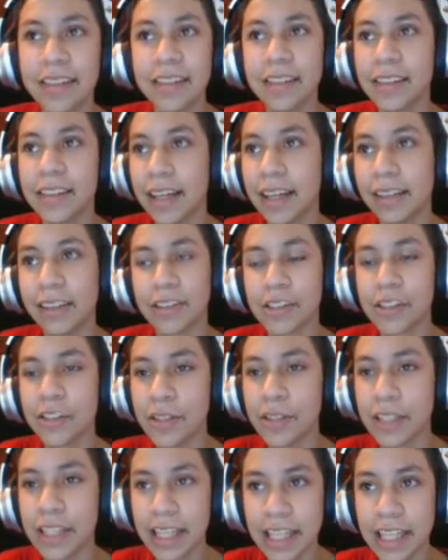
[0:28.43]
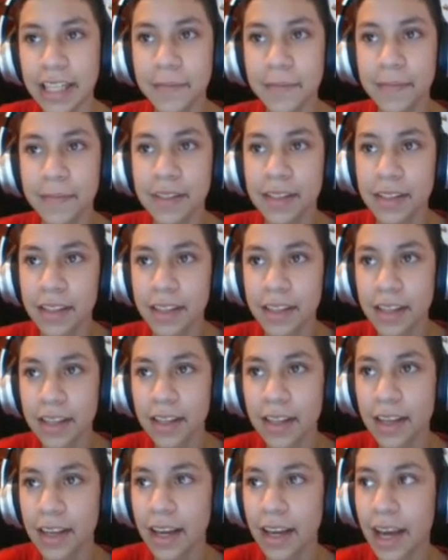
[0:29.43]
like there's two teams
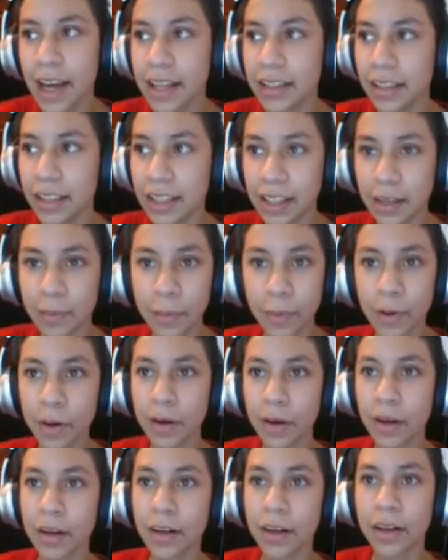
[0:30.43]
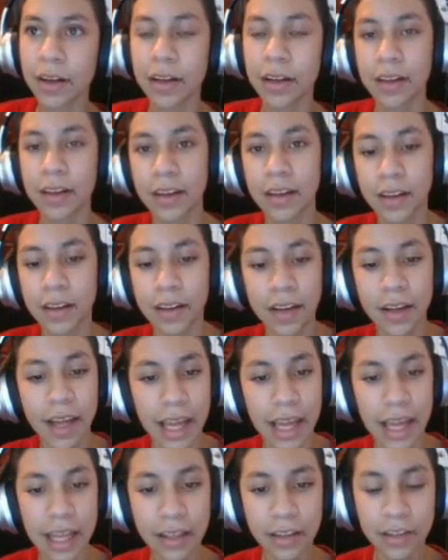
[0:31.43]
and the leaderboard
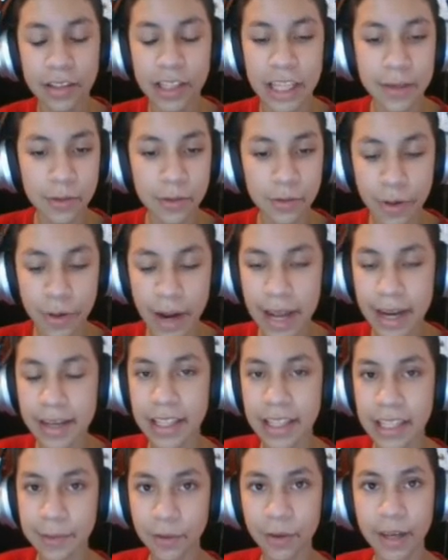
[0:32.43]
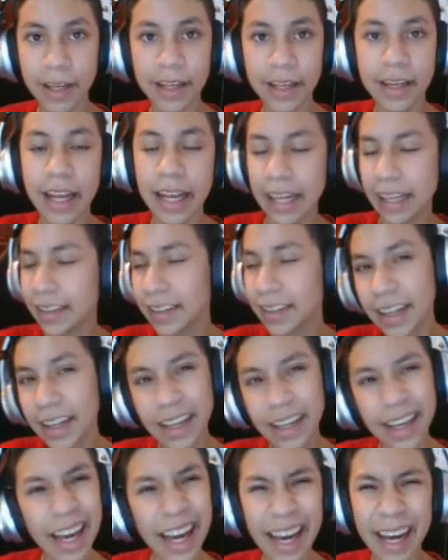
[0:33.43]
and there's team red and team green and
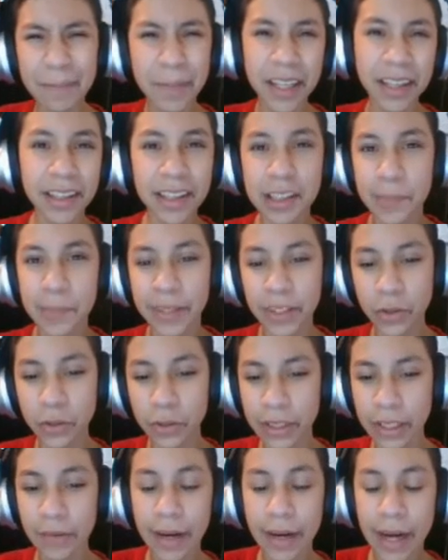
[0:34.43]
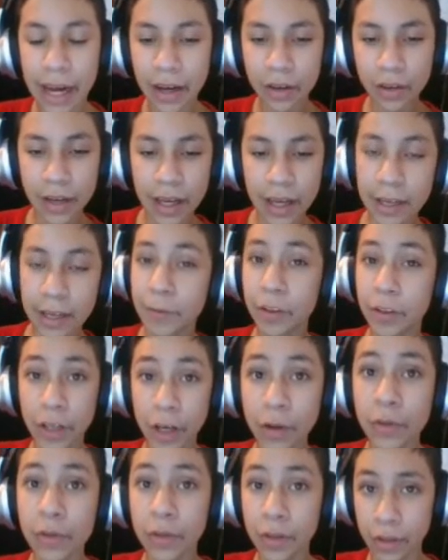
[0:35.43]
i'm not going to explain the whole thing right now and if you
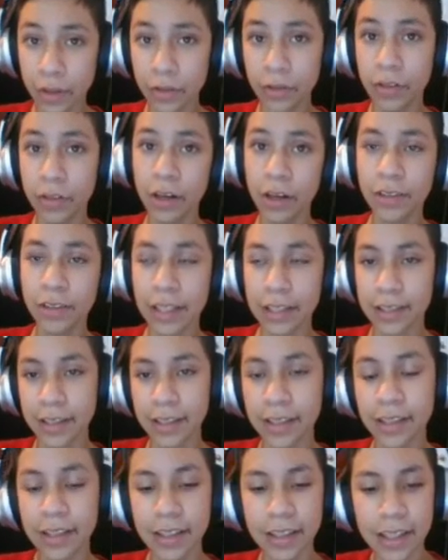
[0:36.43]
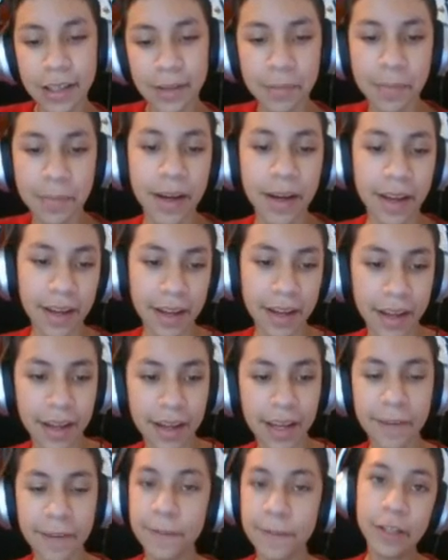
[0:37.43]
know you know that's good but
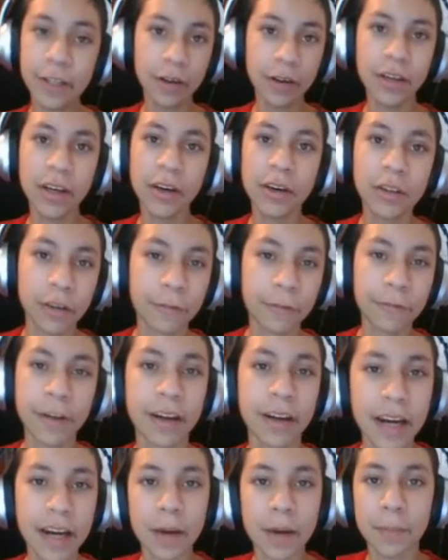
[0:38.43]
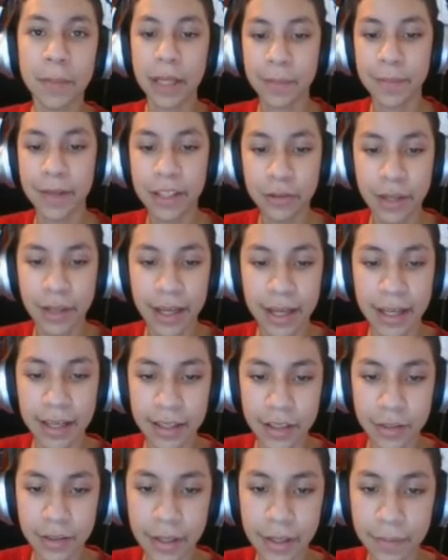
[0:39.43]
if you don't know you'll figure it out pretty much when i get
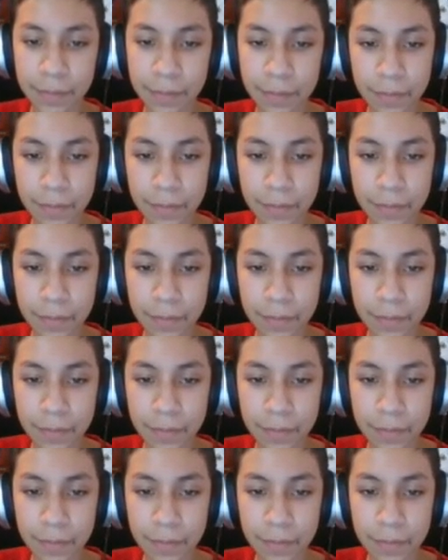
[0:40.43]
into it